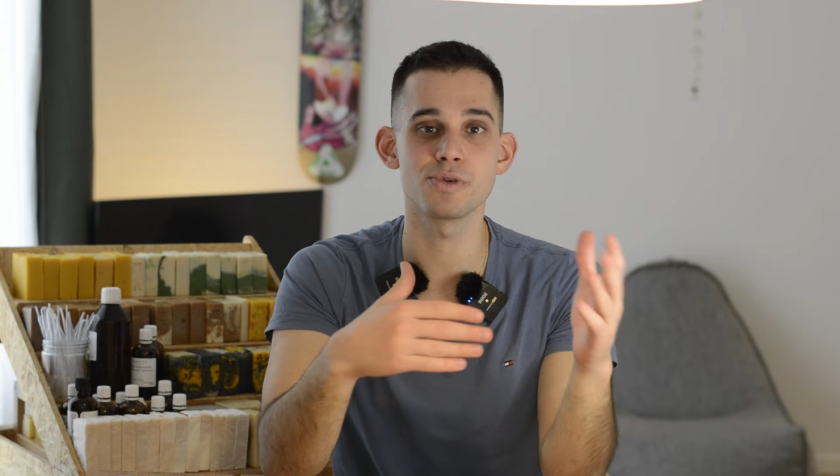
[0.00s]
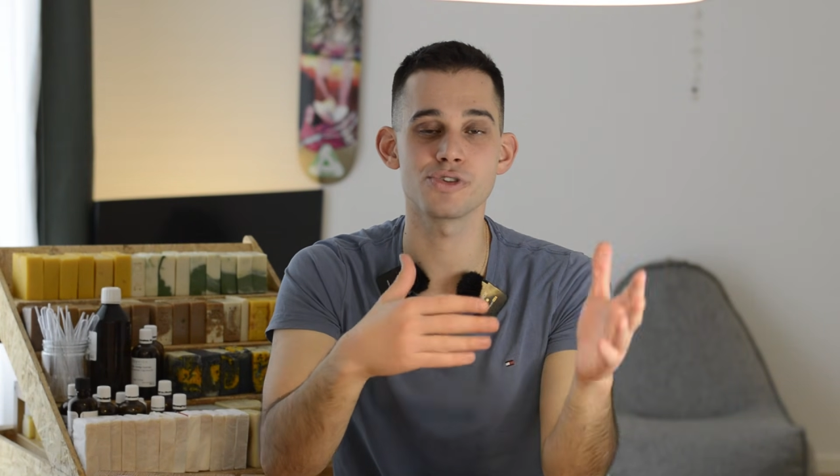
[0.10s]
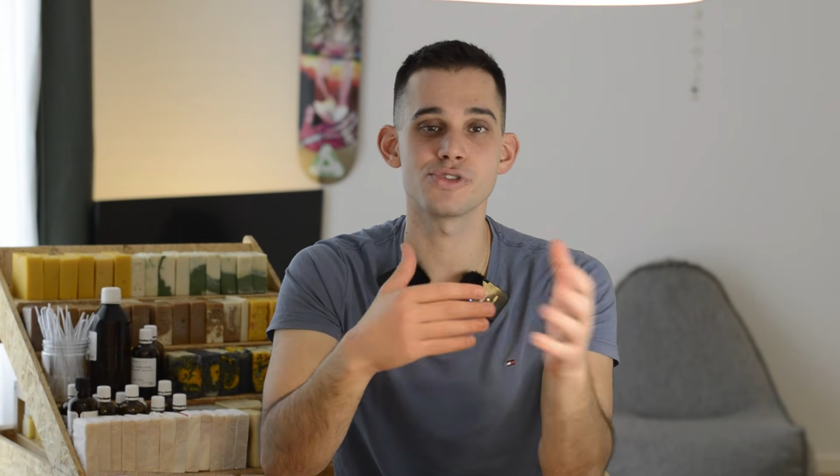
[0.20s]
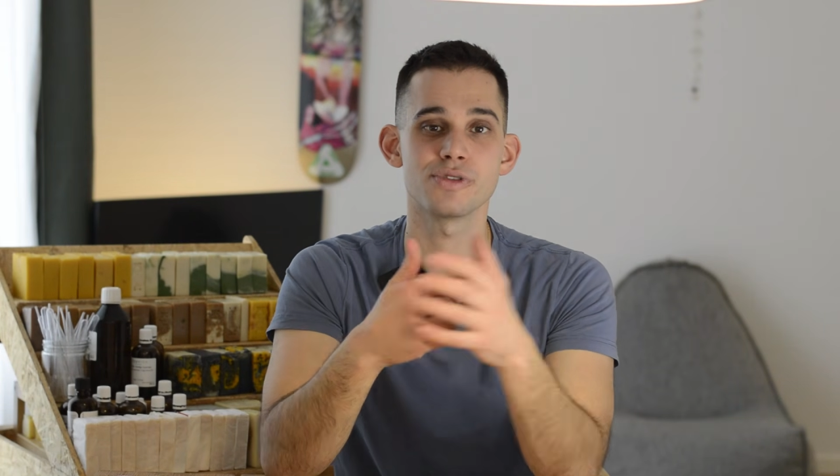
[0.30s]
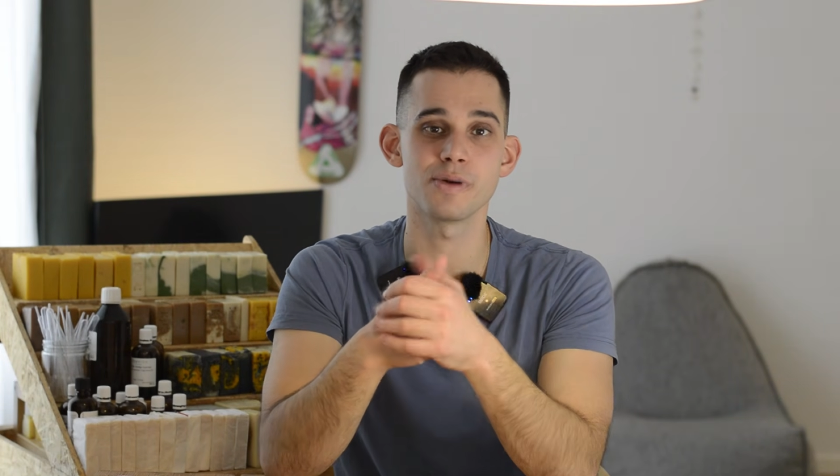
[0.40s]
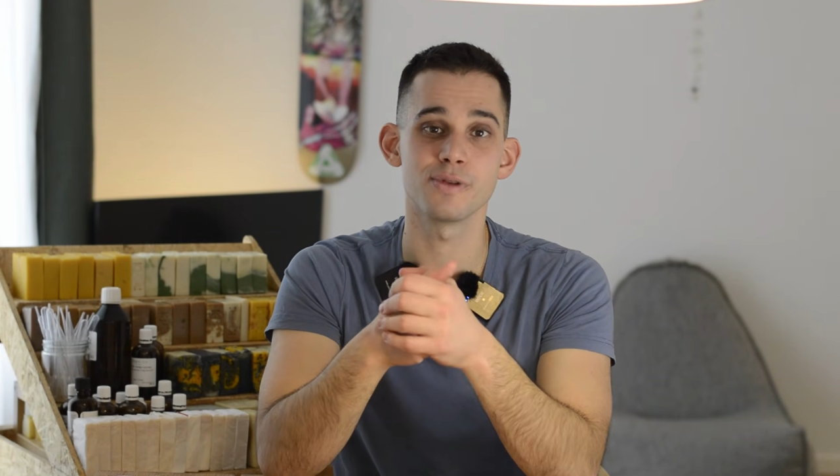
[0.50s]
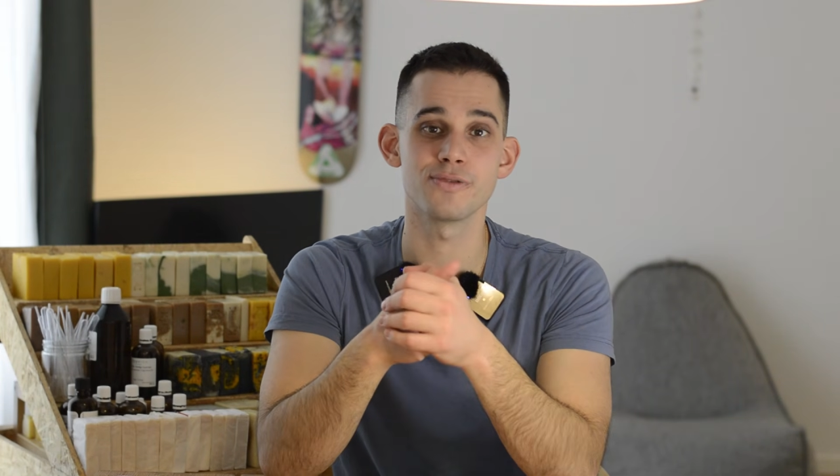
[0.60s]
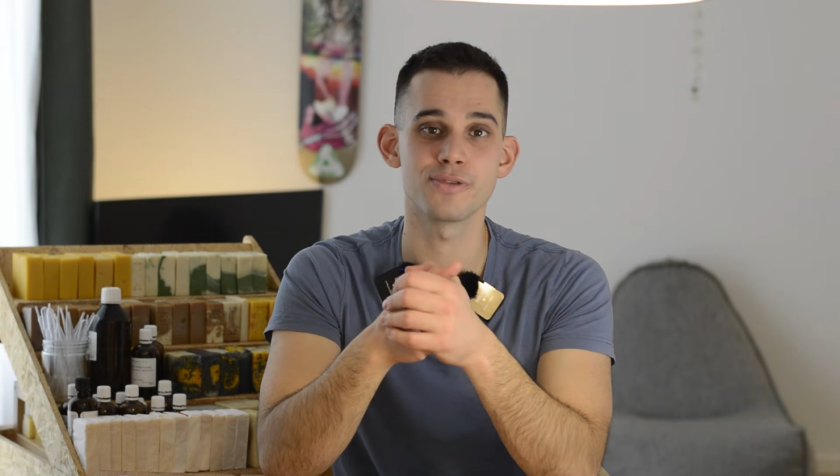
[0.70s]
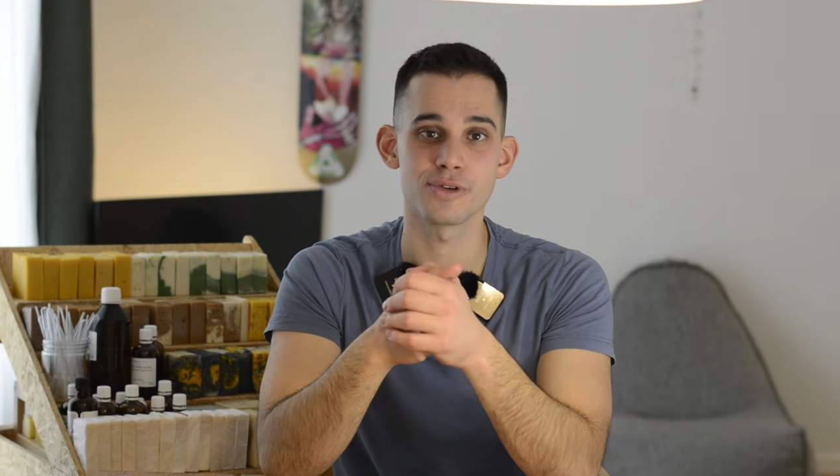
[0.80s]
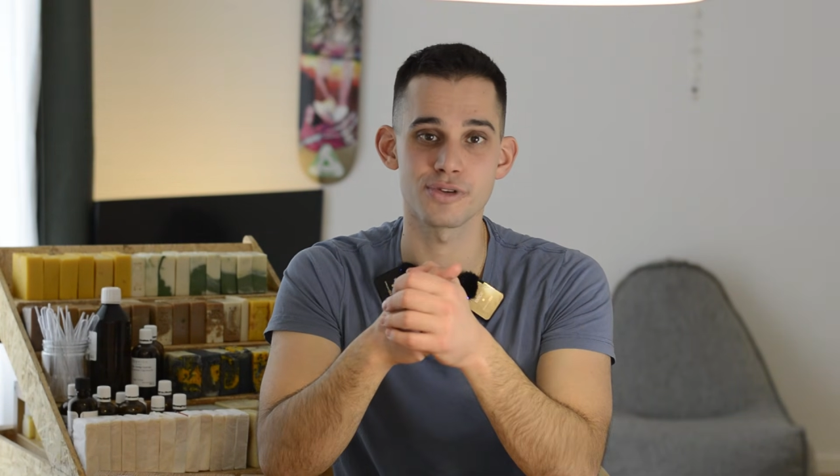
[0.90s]
more suitable
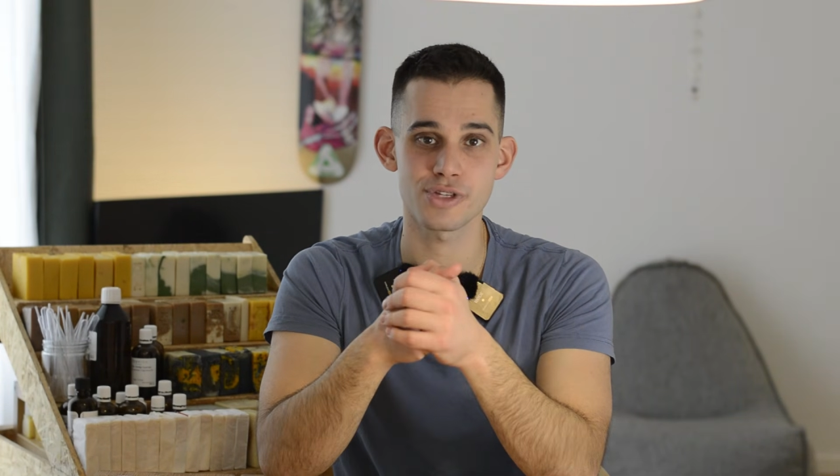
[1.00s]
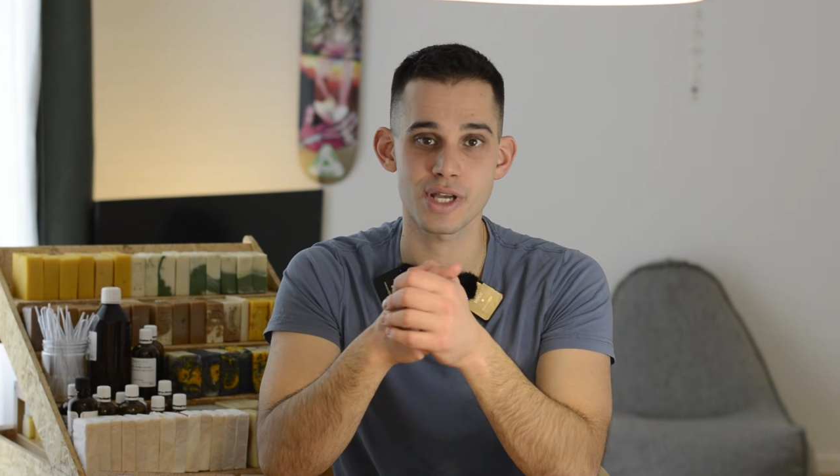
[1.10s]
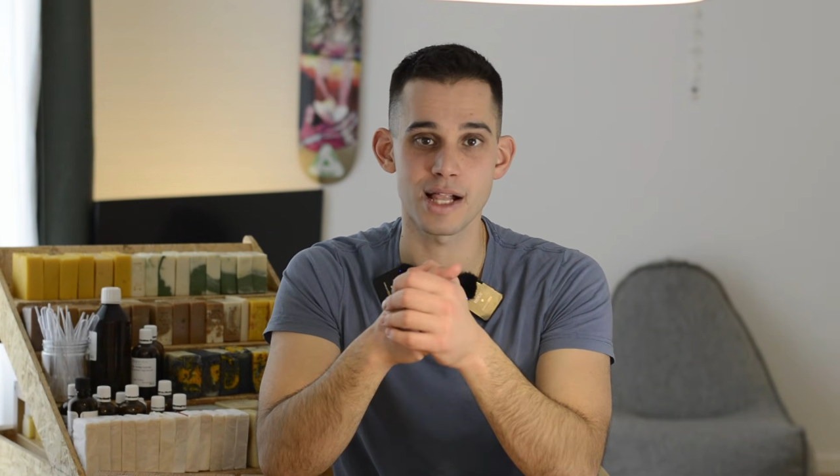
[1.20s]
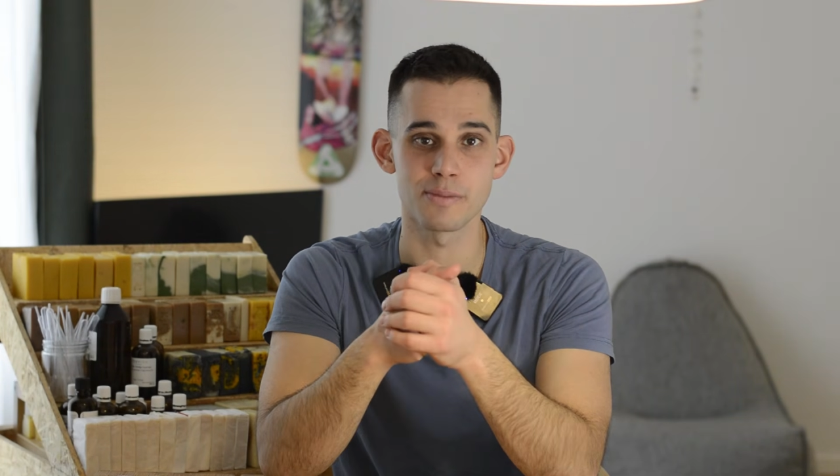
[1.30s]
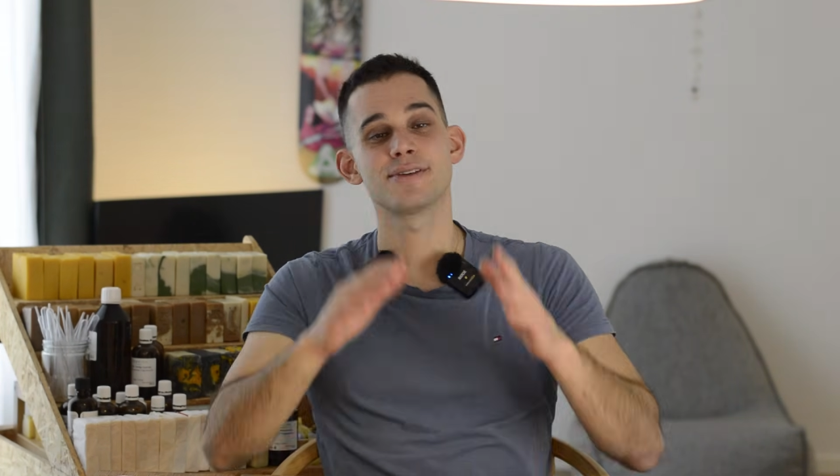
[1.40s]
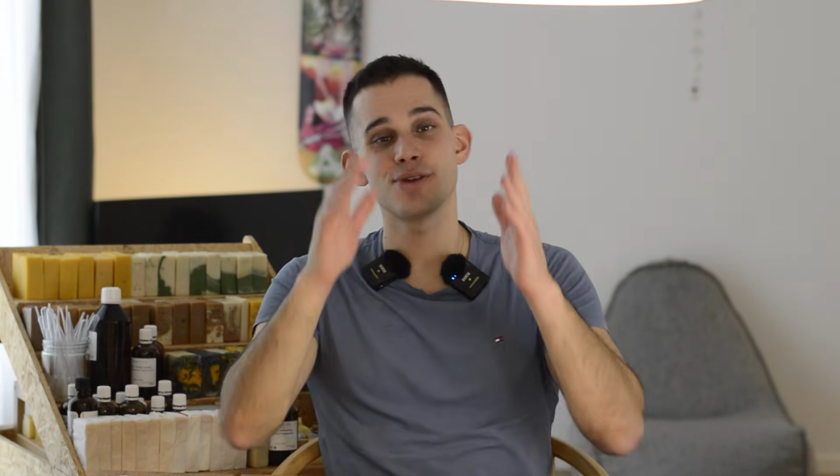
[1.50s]
for your scalp.